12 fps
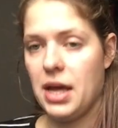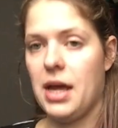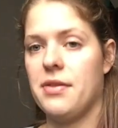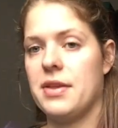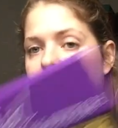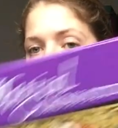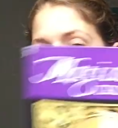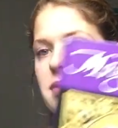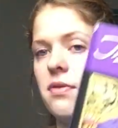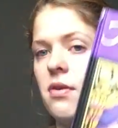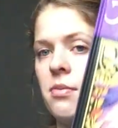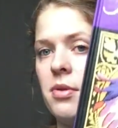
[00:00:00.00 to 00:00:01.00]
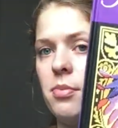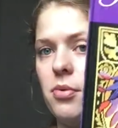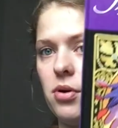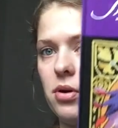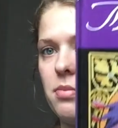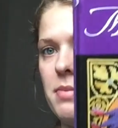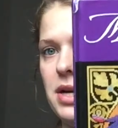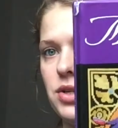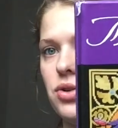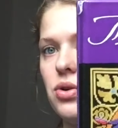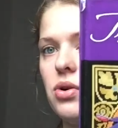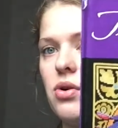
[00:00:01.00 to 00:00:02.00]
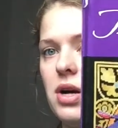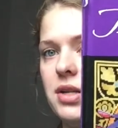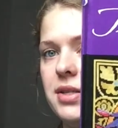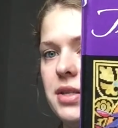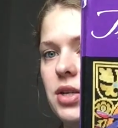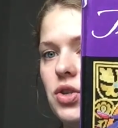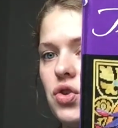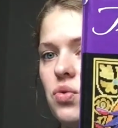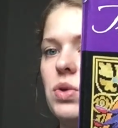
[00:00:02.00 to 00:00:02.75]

And this is from the book Magical Cross Stitch,